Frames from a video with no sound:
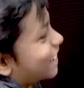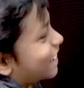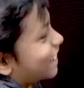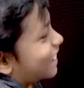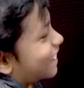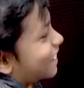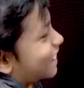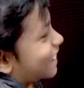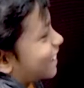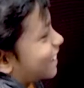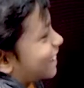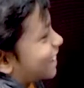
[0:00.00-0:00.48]

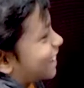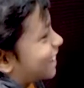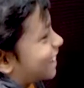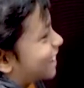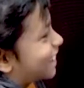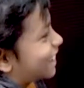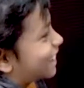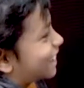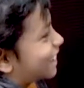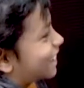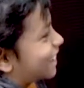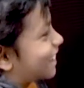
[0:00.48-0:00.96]

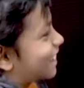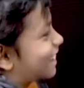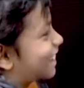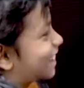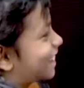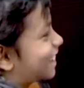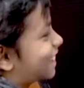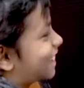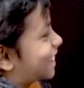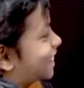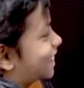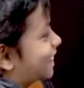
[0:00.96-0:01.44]

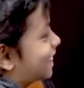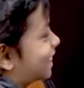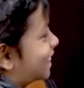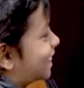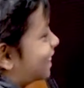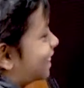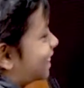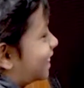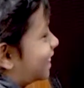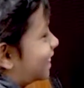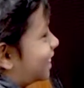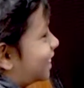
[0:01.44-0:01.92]

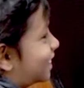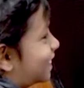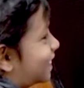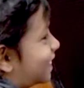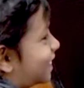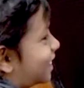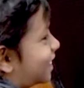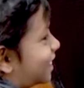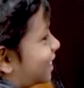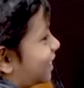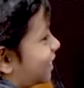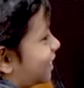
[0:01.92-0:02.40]

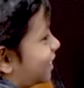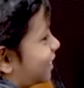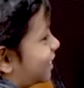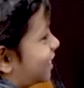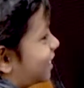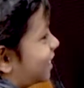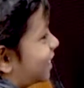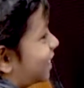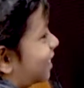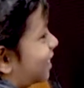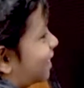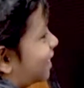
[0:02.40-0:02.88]

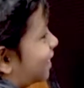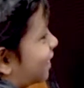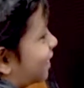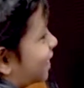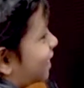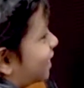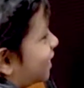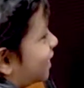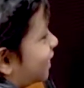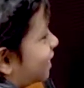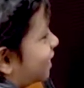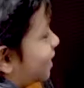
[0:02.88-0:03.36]

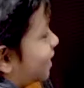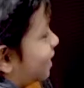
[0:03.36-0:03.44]
(not speaking)